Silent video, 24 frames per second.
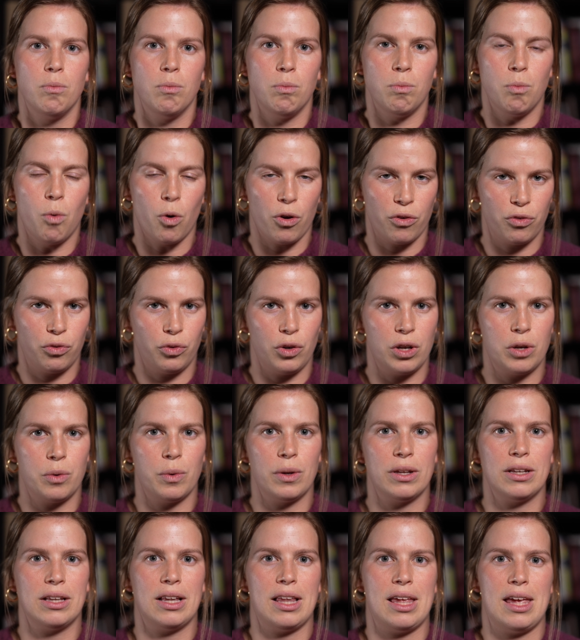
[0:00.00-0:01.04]
more
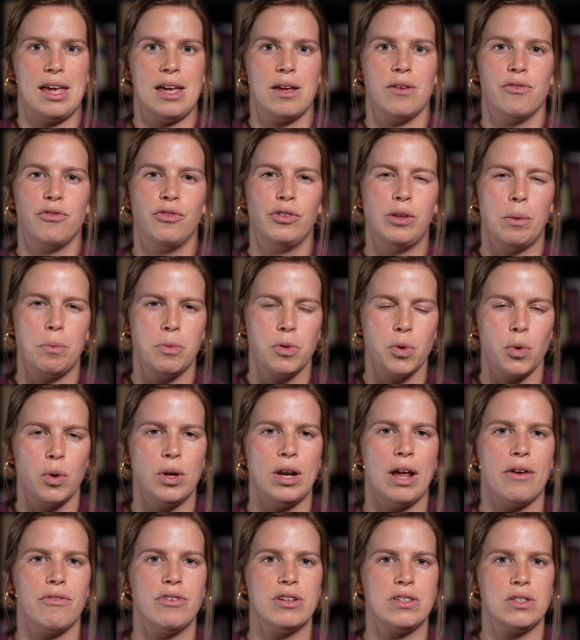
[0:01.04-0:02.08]
frequently, flip through
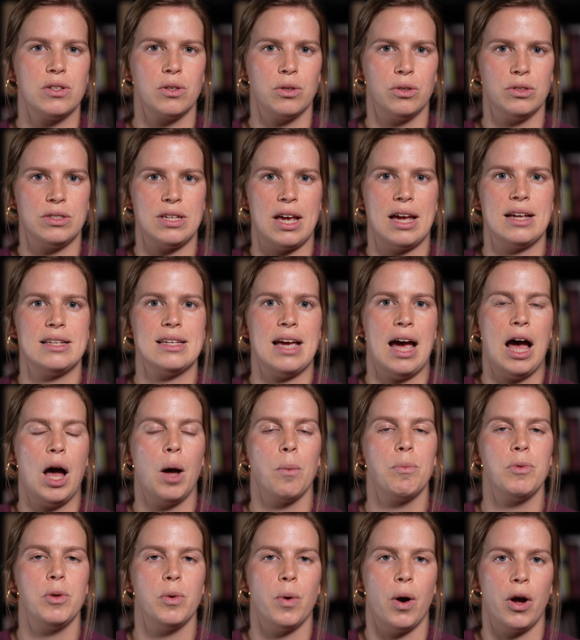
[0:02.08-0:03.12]
it every single day to
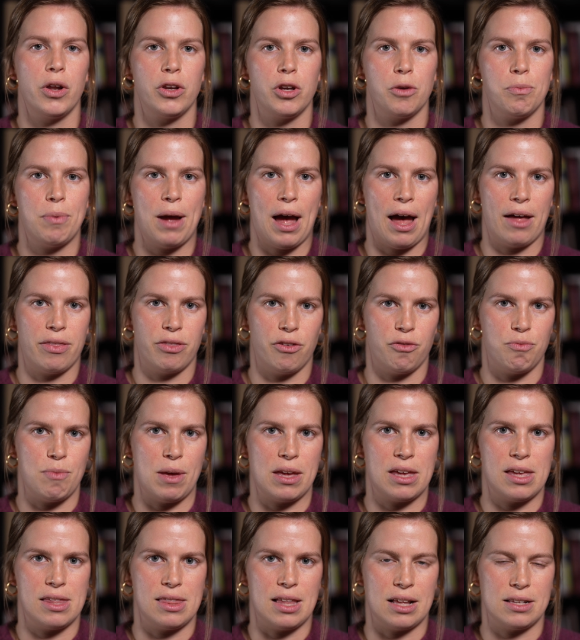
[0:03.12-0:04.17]
help you on your path of
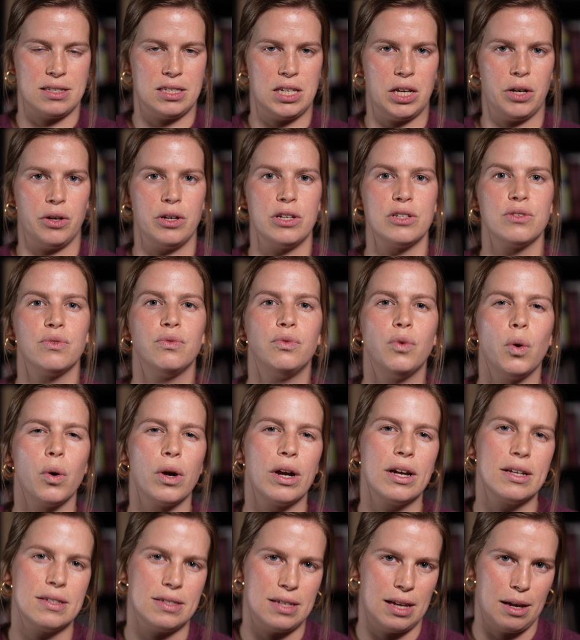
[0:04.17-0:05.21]
making that series. For
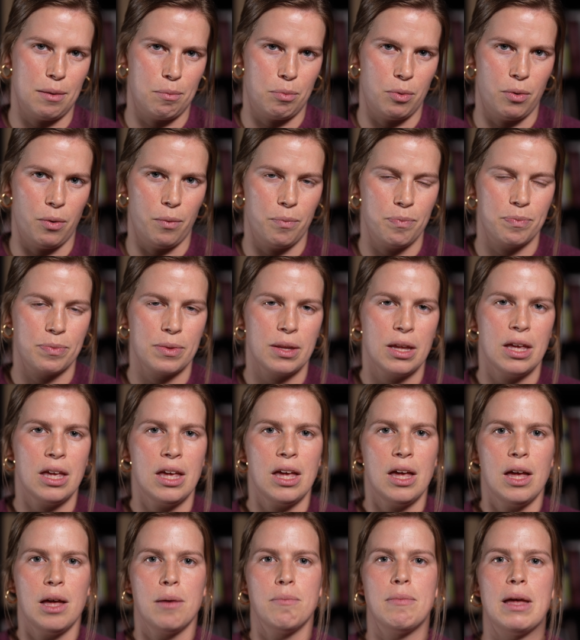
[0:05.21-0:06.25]
example,
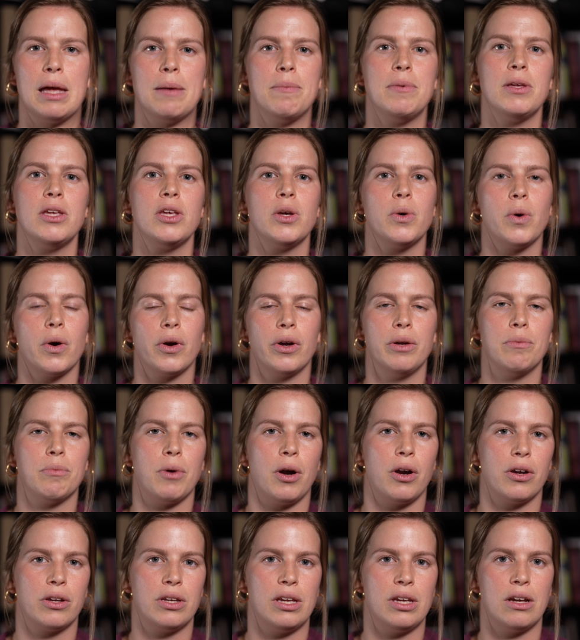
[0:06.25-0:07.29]
maybe you are
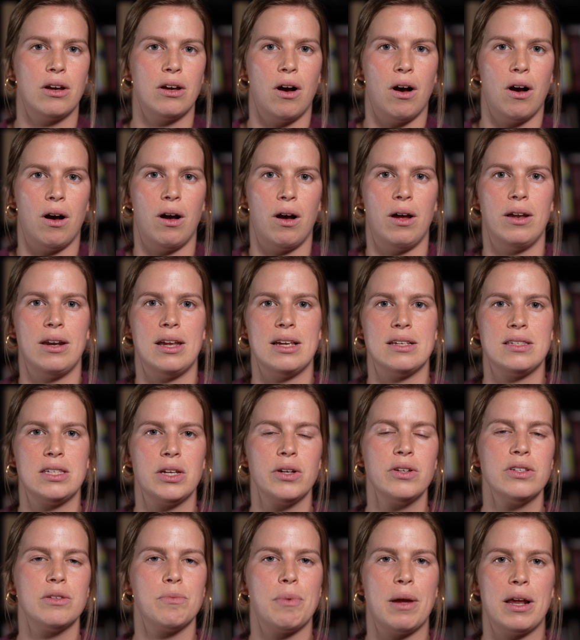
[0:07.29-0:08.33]
embarking on a
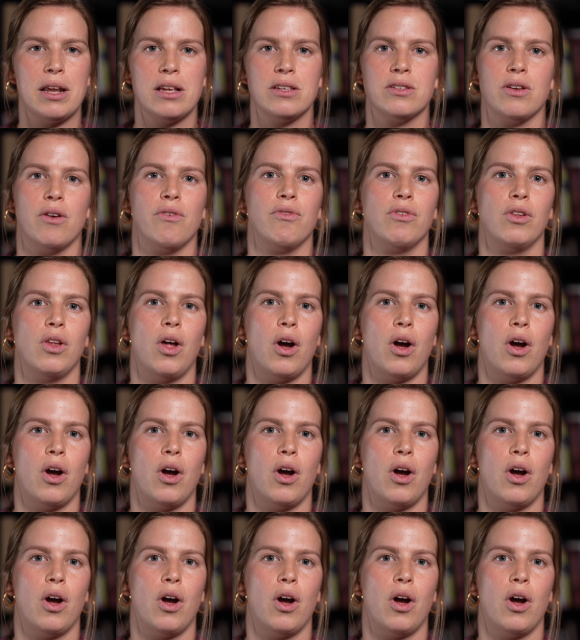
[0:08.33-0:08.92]
series of paintings of